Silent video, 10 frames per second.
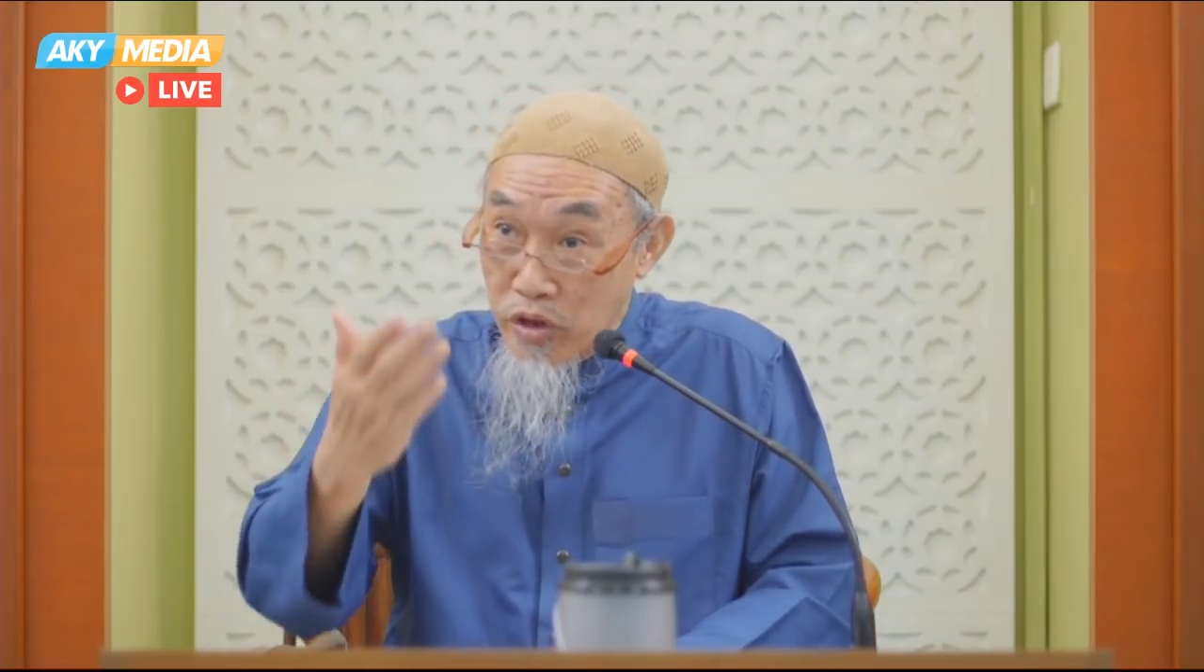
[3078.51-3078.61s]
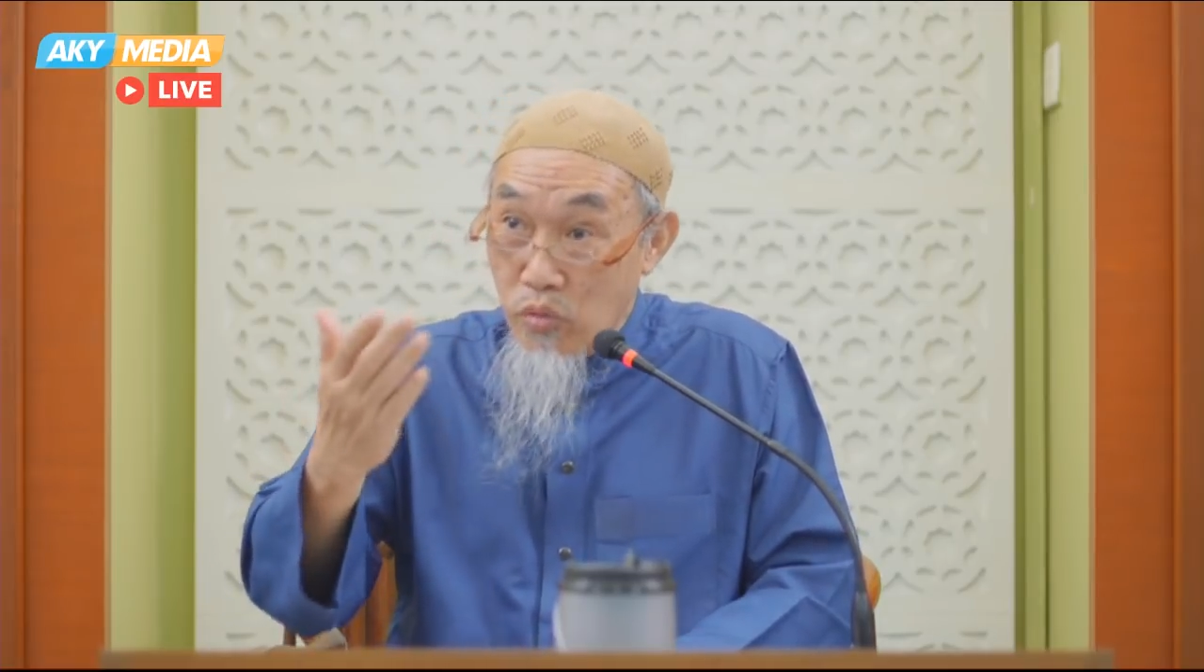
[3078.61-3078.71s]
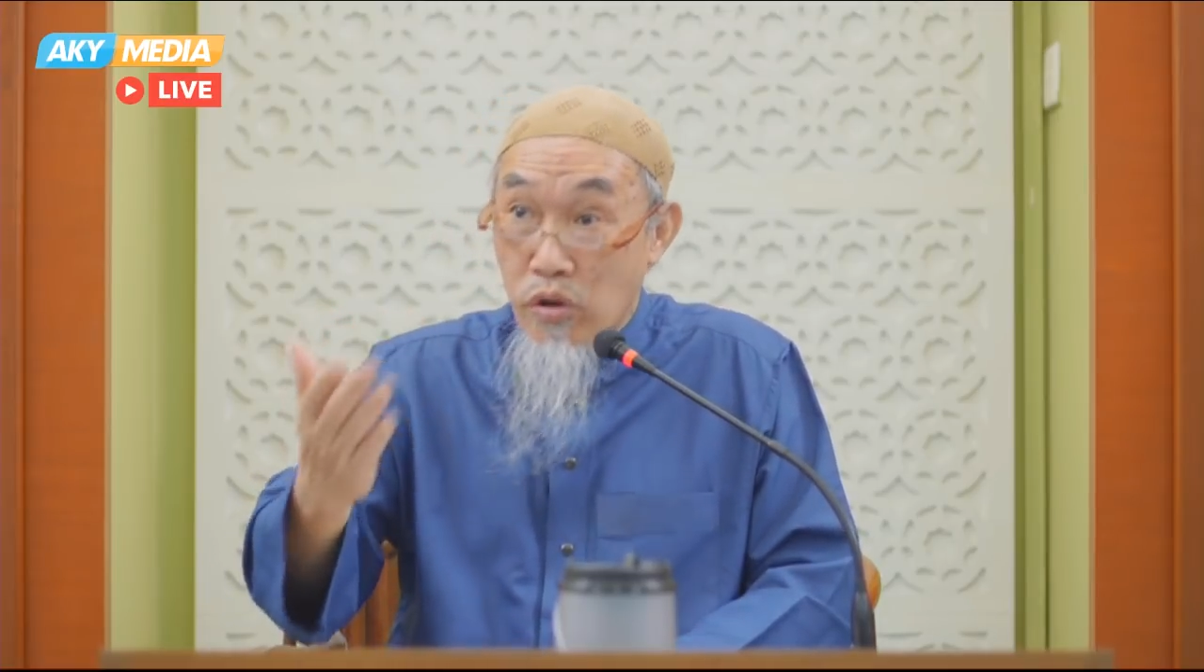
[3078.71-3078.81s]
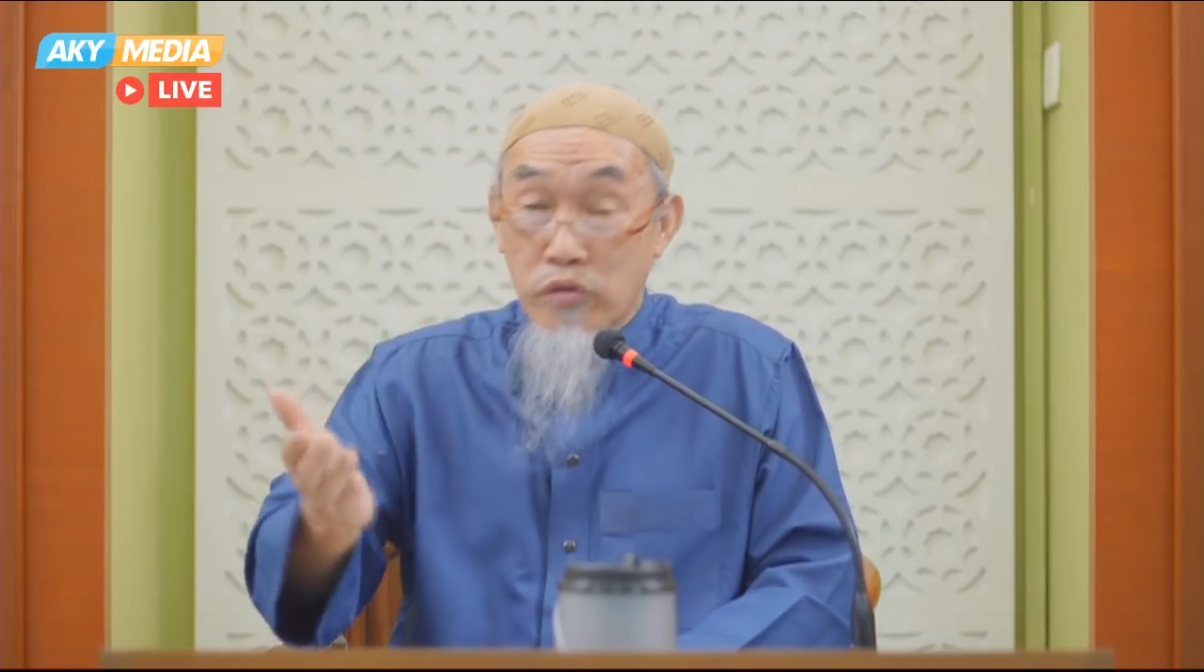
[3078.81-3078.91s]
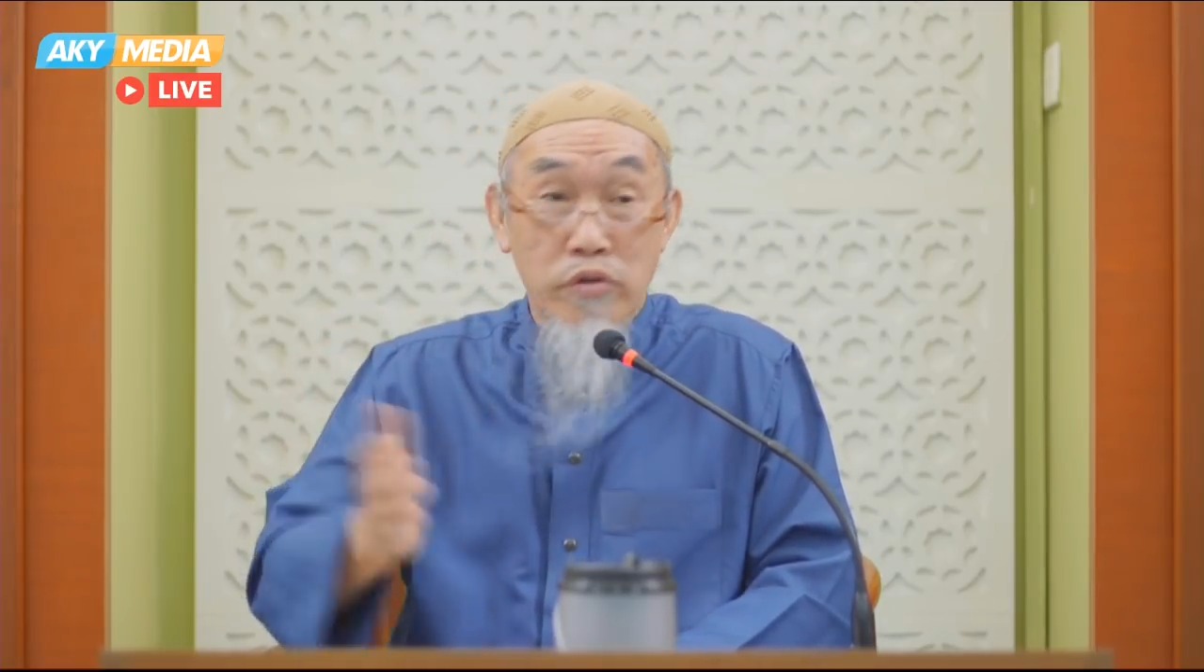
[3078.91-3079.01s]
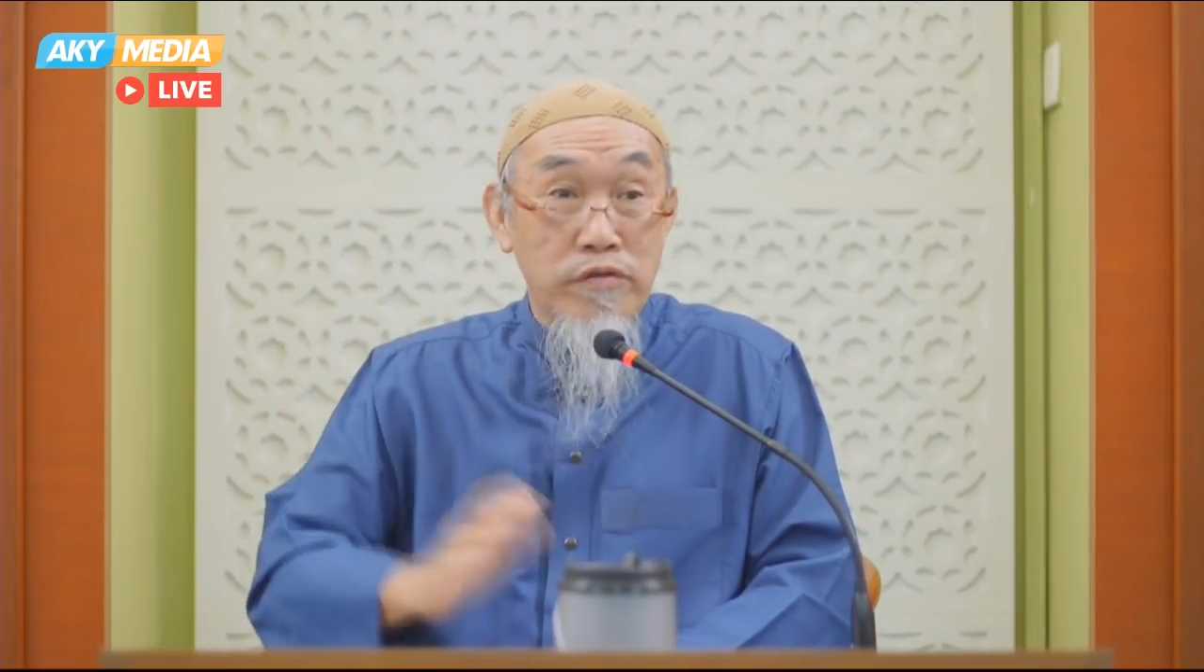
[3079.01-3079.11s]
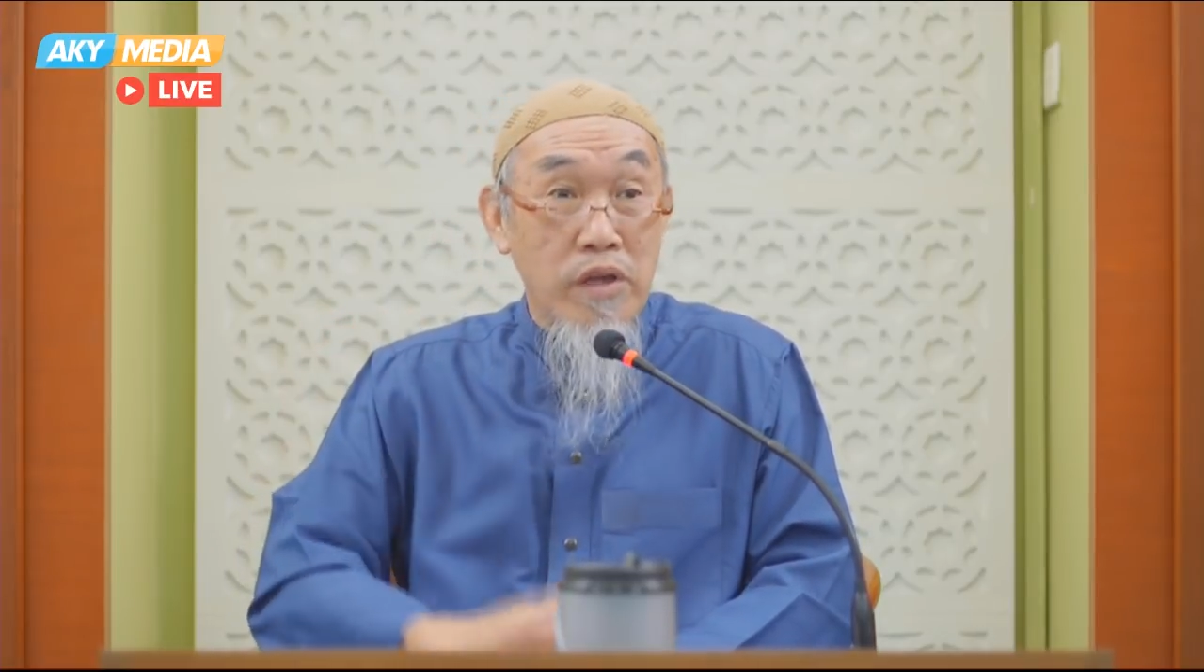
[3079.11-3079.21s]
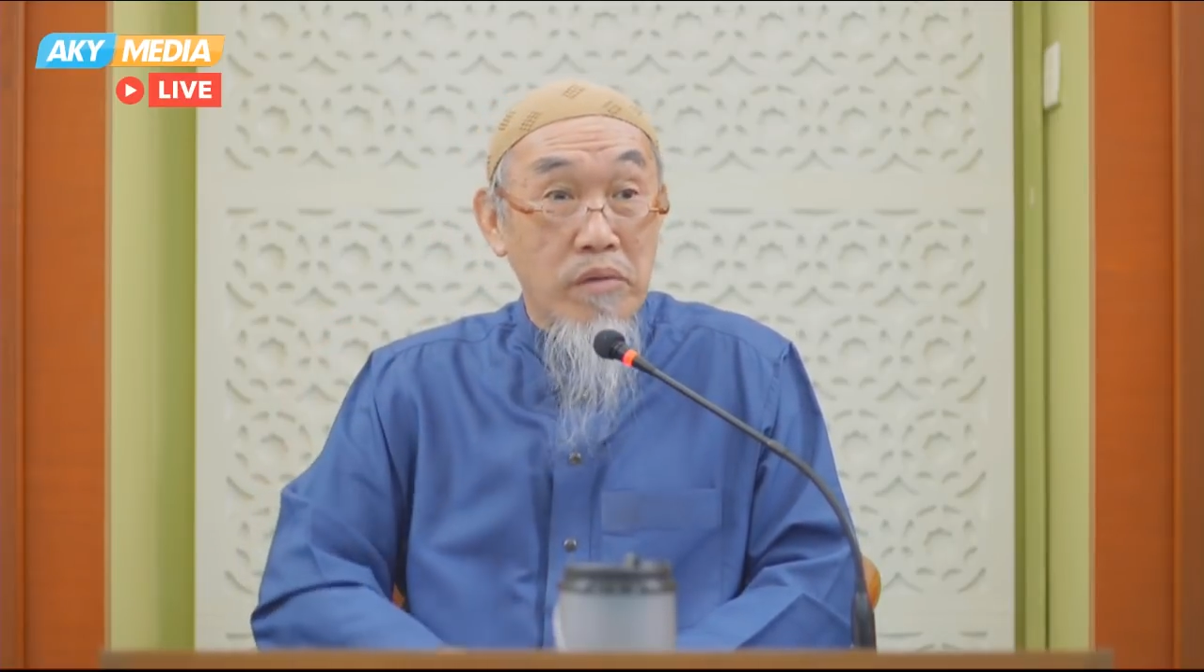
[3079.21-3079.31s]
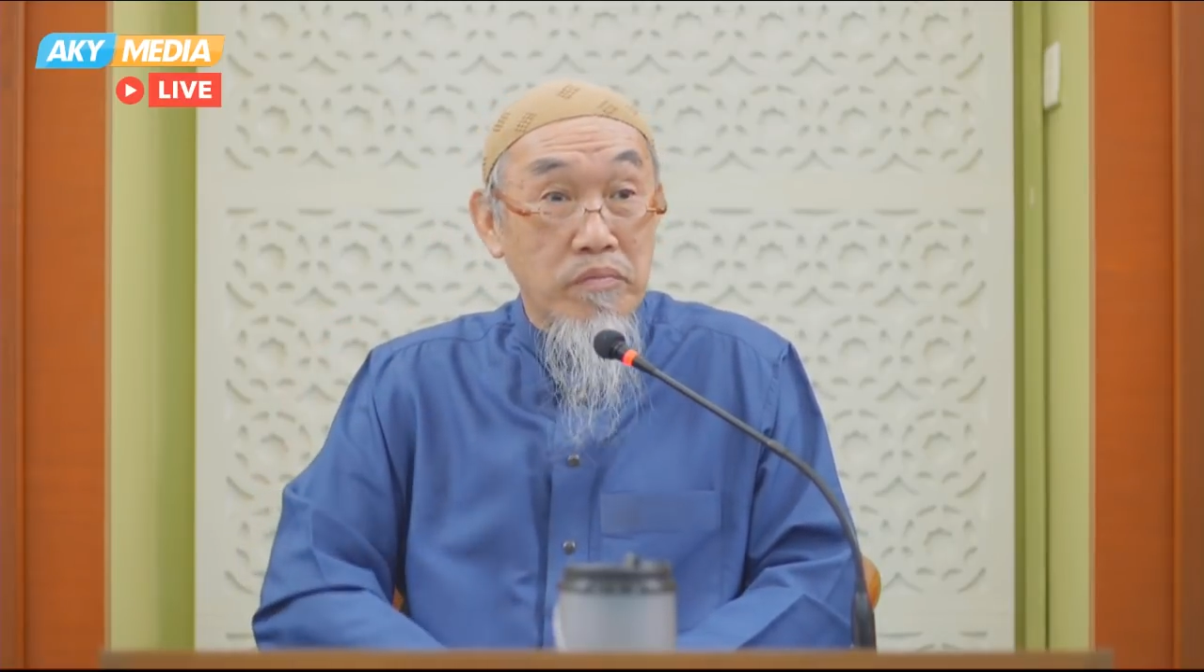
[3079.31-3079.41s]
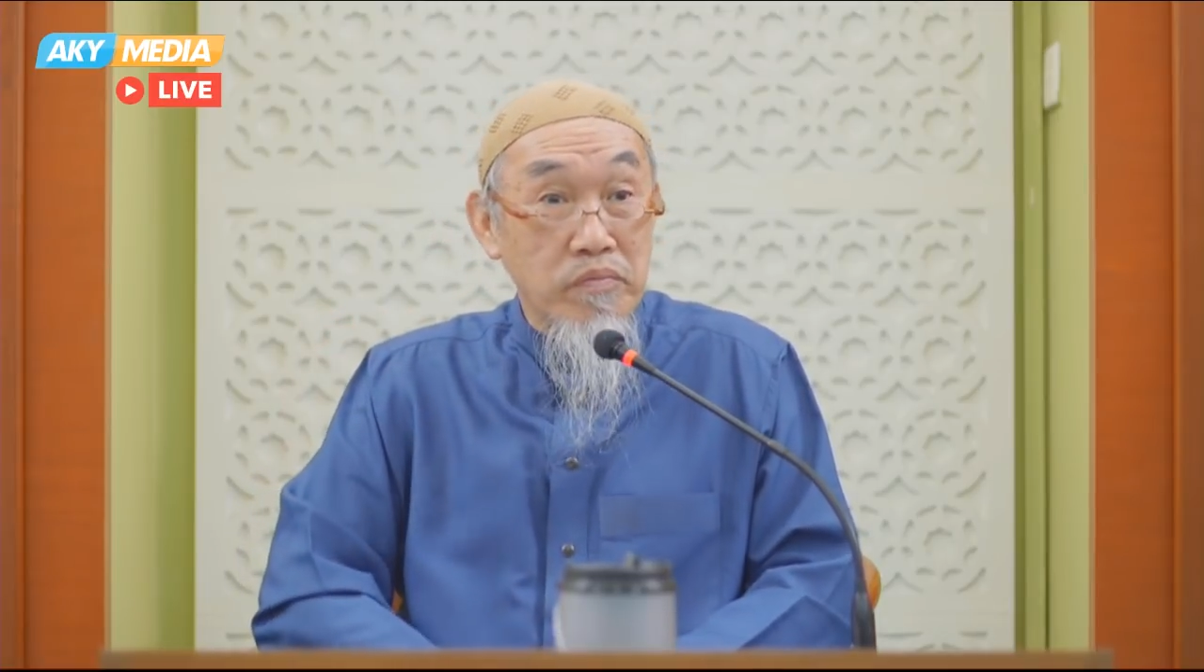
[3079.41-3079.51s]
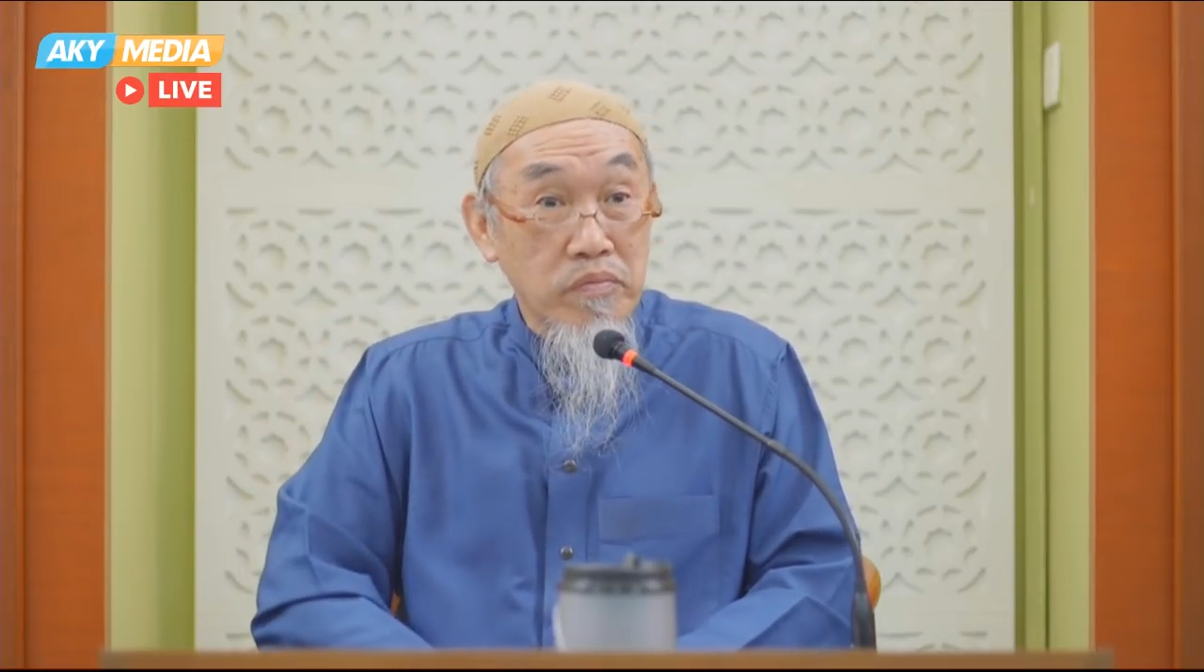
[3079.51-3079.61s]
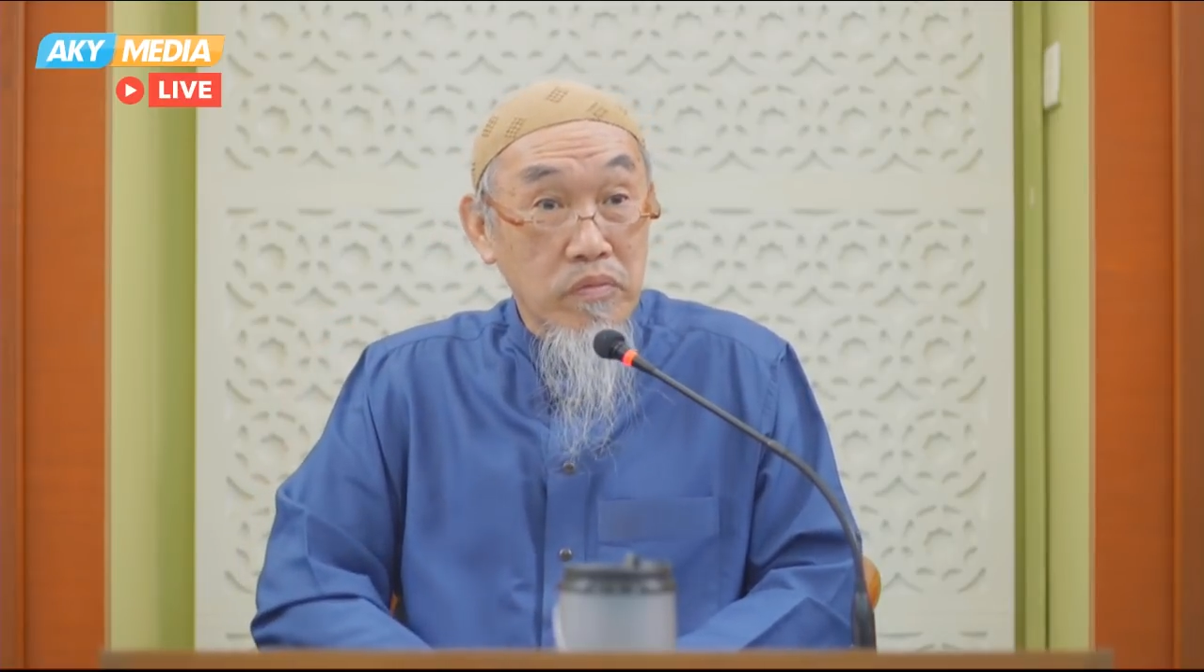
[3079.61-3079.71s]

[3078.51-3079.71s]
he was with them?